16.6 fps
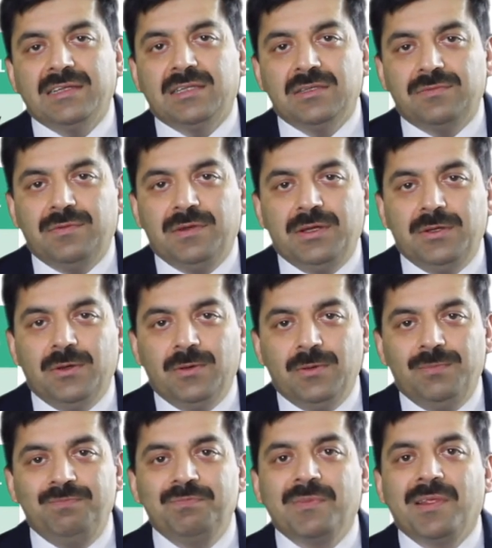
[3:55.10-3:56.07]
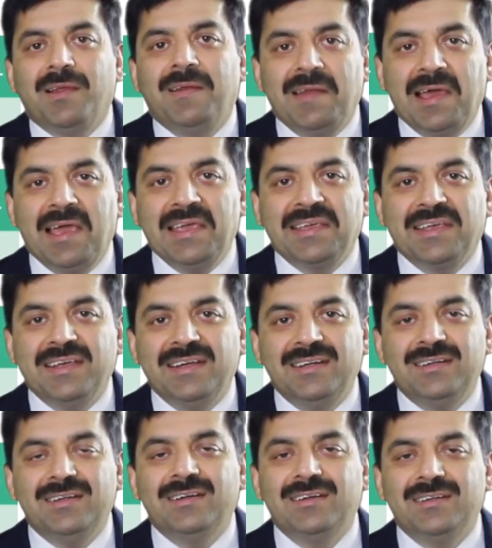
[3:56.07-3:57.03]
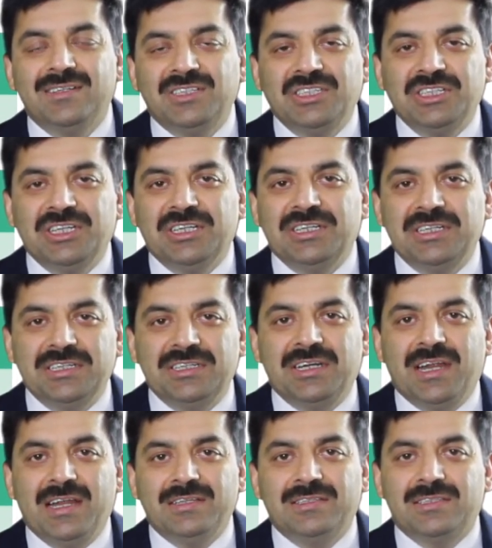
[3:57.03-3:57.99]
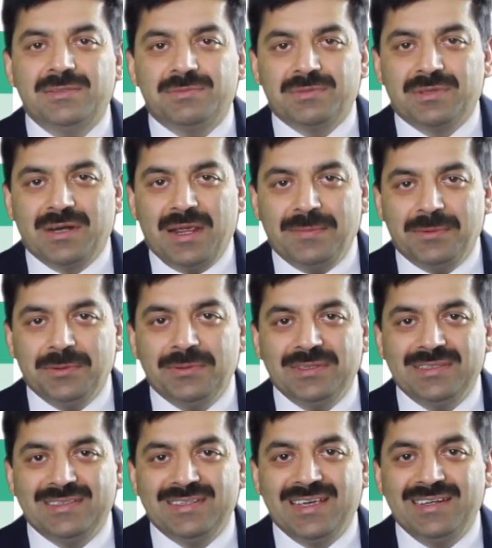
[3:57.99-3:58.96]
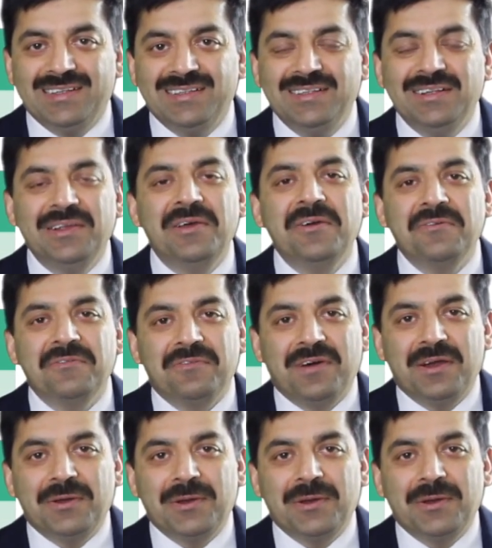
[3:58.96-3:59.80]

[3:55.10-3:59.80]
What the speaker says: this video, like it, share it, and subscribe to this channel for